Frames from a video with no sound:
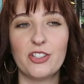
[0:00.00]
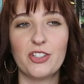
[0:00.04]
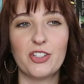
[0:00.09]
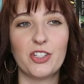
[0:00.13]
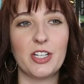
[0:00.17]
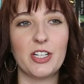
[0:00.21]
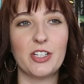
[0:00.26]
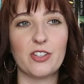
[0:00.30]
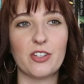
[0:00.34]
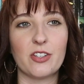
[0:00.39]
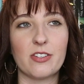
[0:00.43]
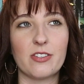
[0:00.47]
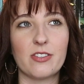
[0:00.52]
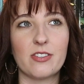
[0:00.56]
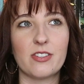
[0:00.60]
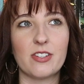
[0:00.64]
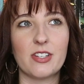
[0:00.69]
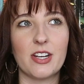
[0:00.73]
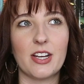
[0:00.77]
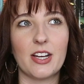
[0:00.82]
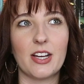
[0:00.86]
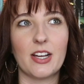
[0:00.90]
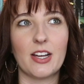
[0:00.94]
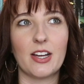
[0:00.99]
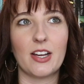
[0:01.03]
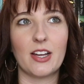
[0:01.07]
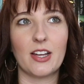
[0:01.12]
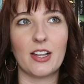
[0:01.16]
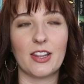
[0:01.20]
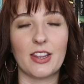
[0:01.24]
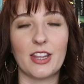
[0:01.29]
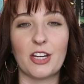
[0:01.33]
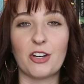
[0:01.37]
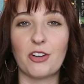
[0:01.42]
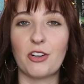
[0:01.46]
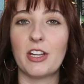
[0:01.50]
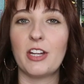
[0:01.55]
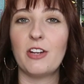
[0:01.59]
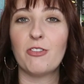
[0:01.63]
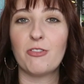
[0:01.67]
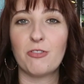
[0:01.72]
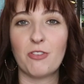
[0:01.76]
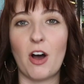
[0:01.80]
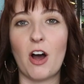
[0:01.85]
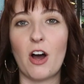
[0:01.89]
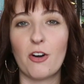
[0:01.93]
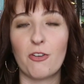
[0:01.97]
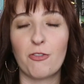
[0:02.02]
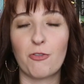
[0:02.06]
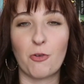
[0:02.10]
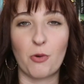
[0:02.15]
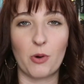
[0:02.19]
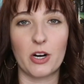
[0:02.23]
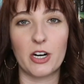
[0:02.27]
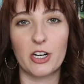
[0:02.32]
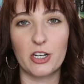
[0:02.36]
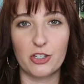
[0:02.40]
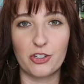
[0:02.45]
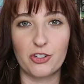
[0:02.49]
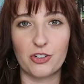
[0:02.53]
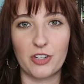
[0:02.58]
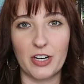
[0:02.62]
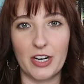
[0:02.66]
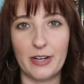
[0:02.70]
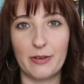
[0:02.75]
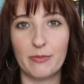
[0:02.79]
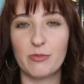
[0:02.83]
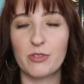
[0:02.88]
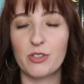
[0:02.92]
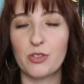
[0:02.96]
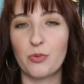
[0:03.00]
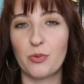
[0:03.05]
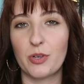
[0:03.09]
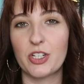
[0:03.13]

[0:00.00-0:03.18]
She just literally fought for her dreams,